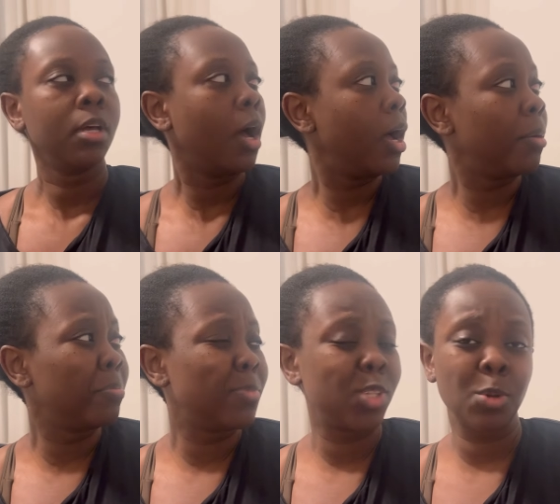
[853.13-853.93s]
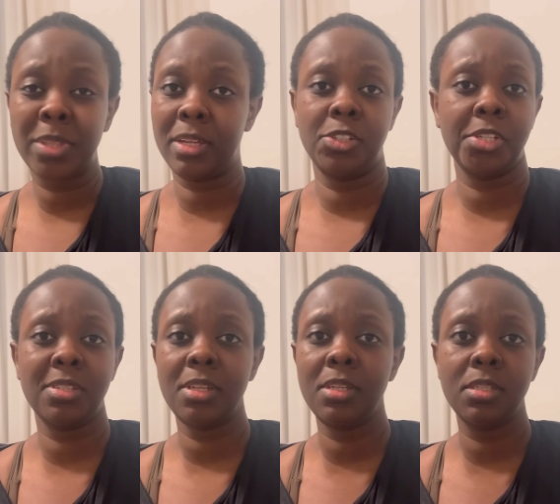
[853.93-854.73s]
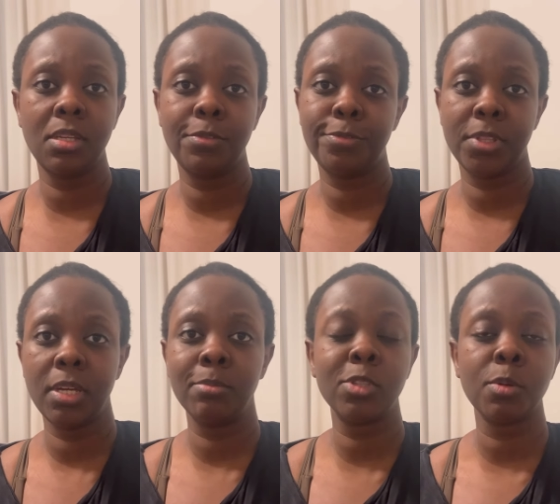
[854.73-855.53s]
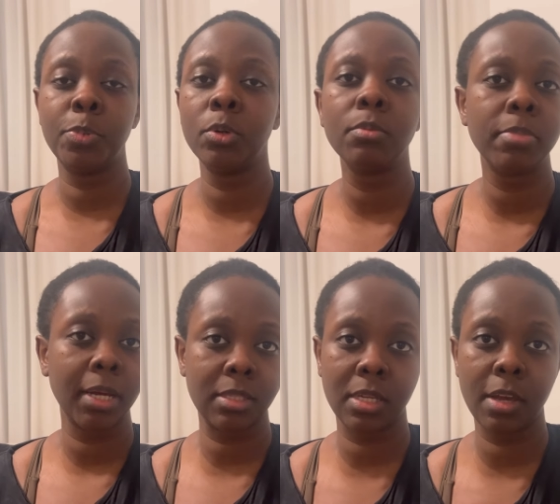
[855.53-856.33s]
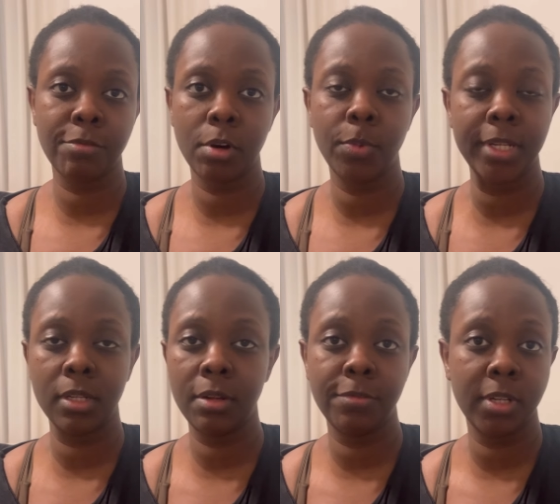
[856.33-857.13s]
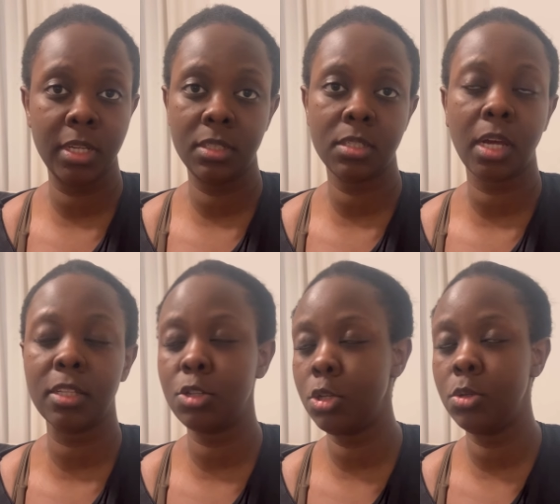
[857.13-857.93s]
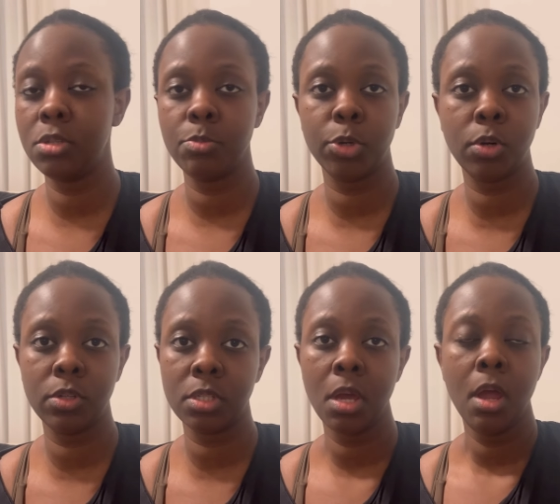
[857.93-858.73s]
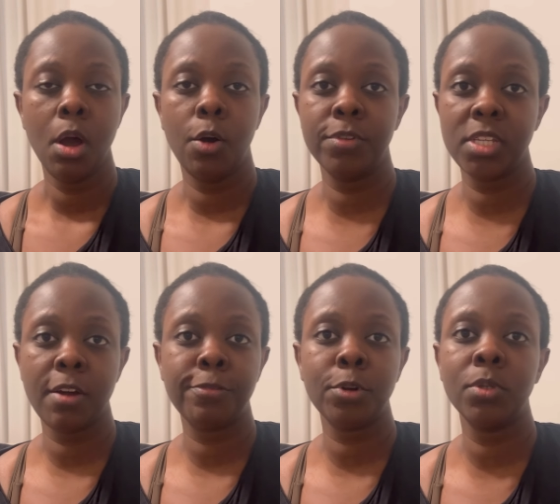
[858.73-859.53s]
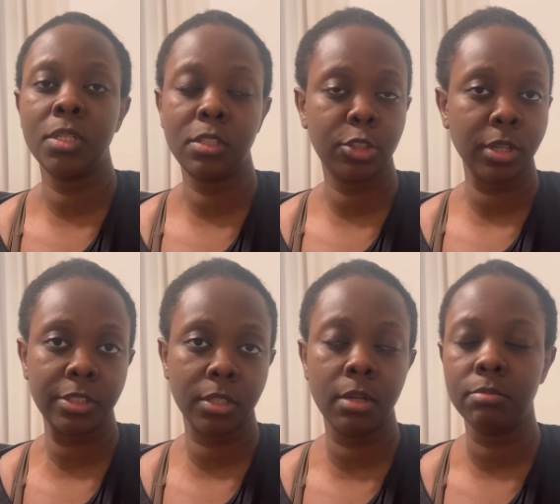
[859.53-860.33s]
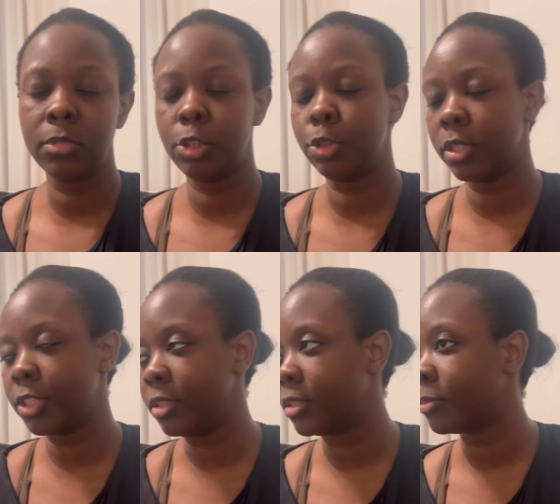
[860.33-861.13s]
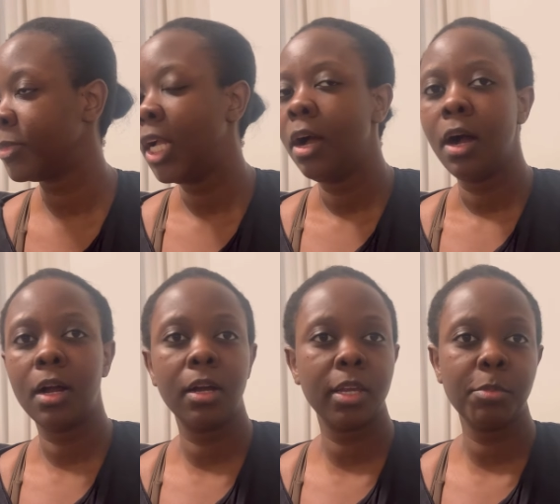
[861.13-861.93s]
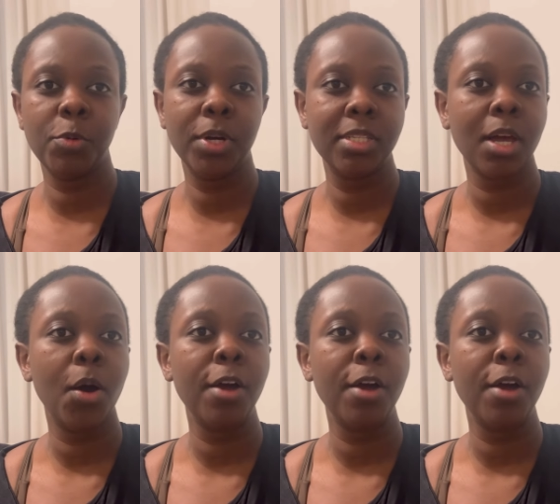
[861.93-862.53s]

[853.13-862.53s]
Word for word: Um, so that it's just easy for them to put back together whenever they decide to use it because obviously I've thrown the destruction, uh, destructions, I can't get my words out.